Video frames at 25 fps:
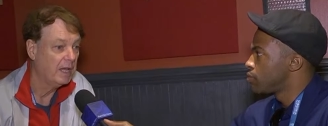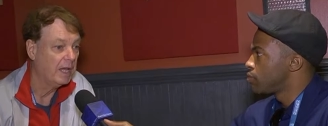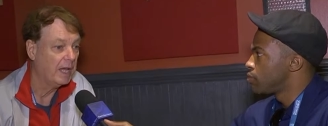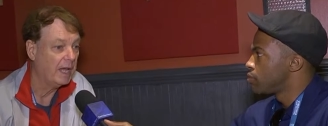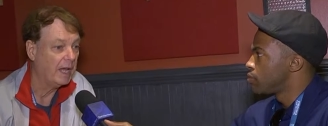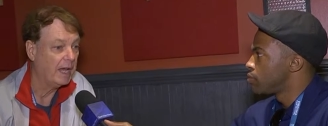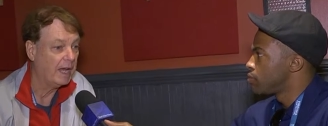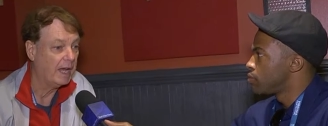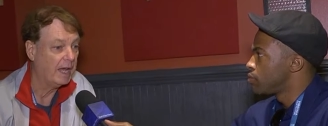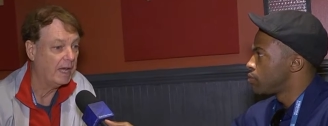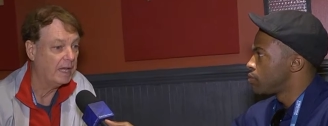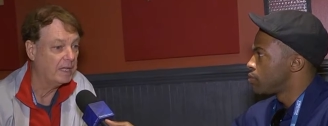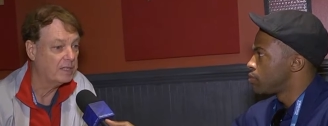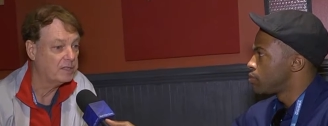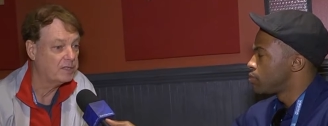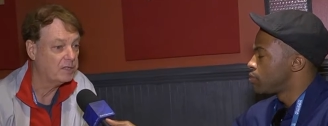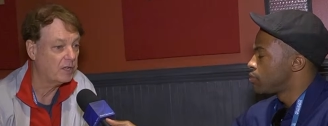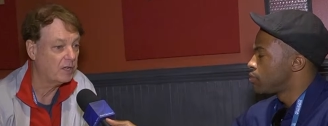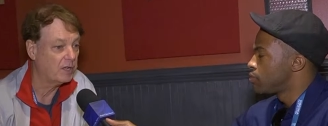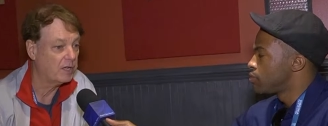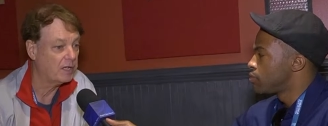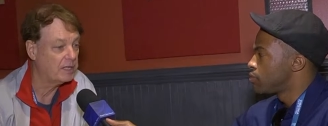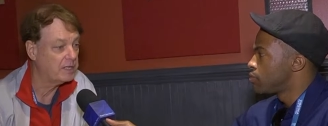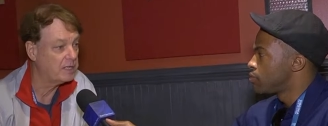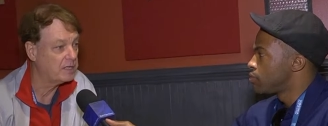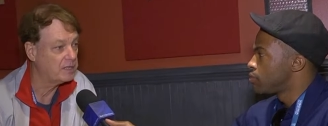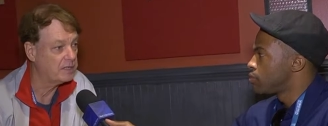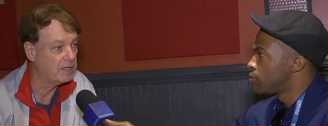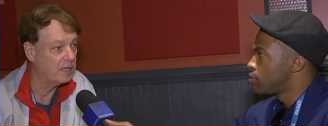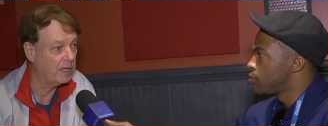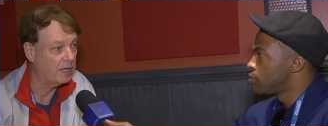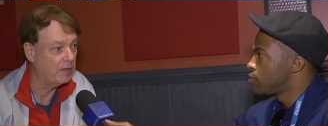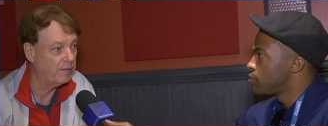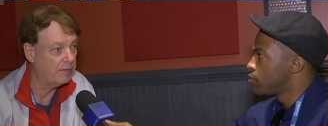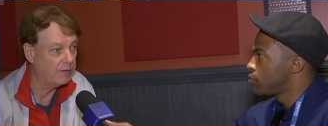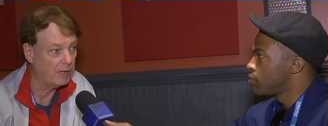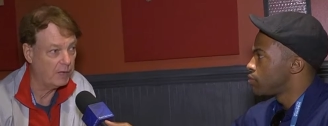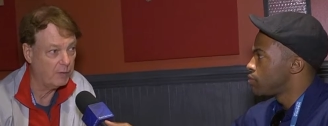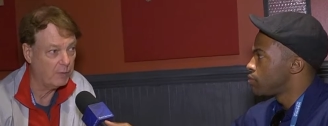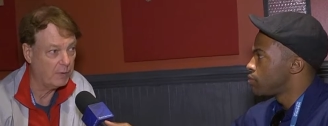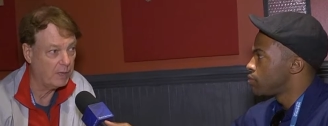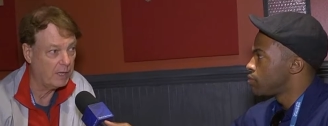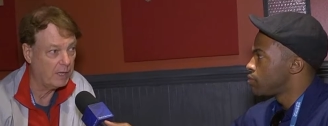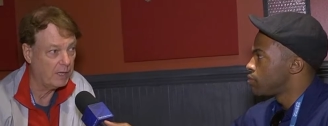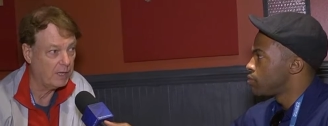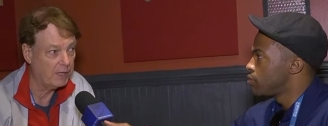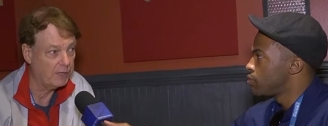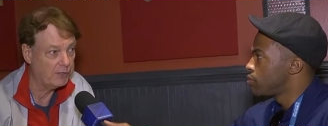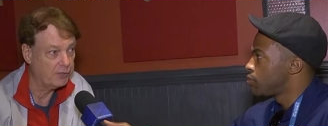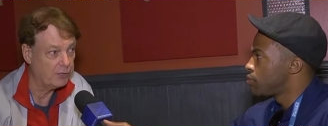Speaker 1: and starting to sell very
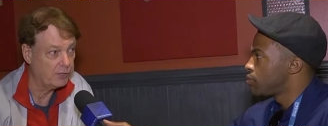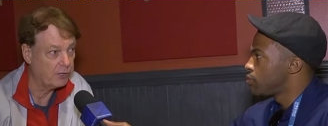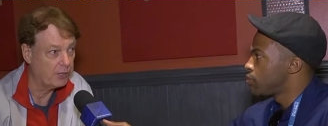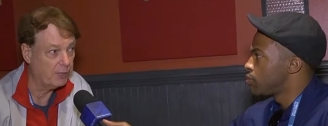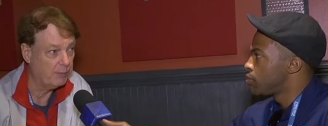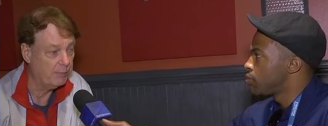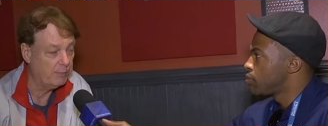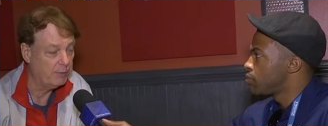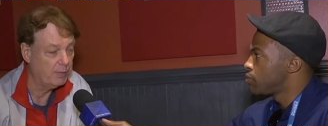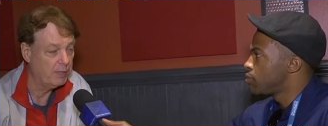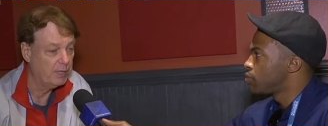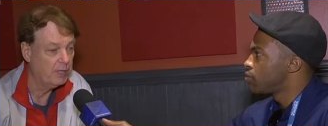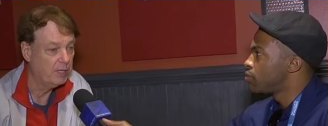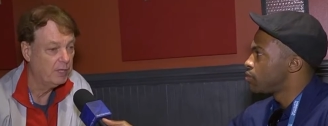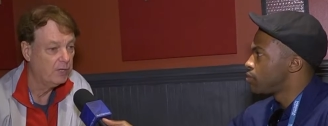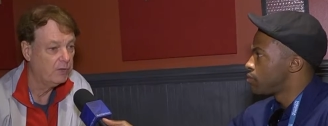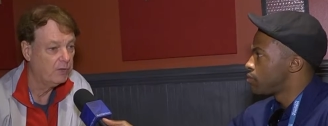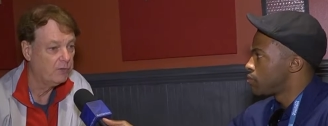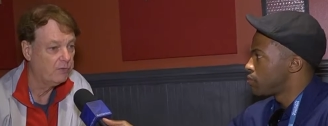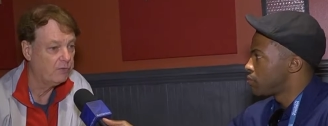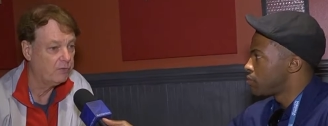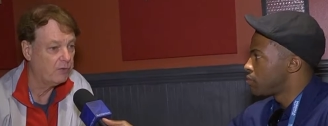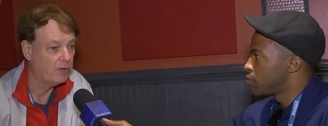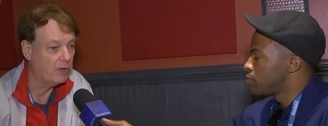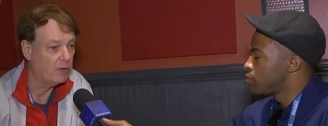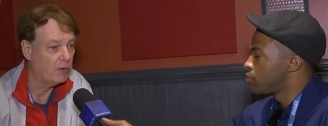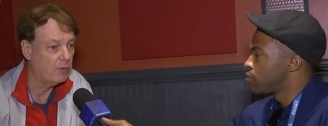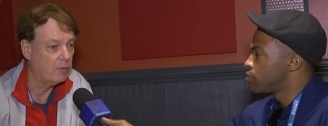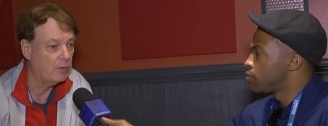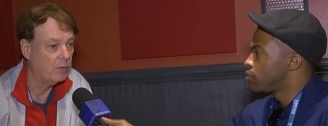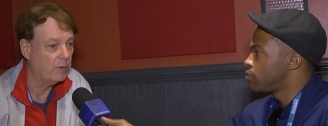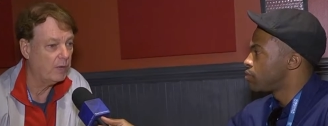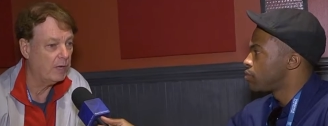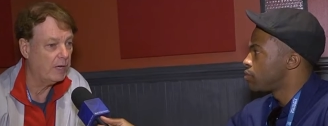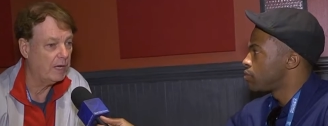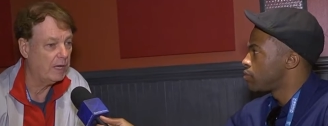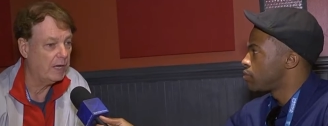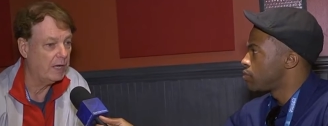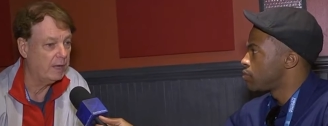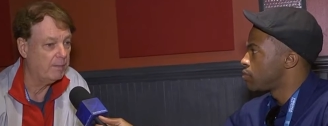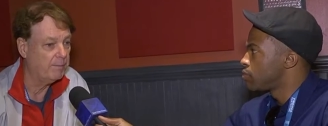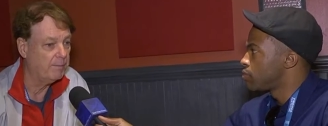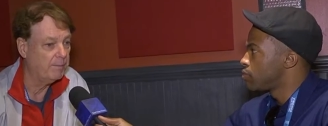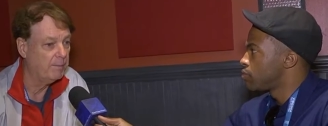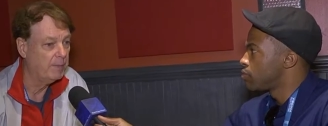well in Europe. So um,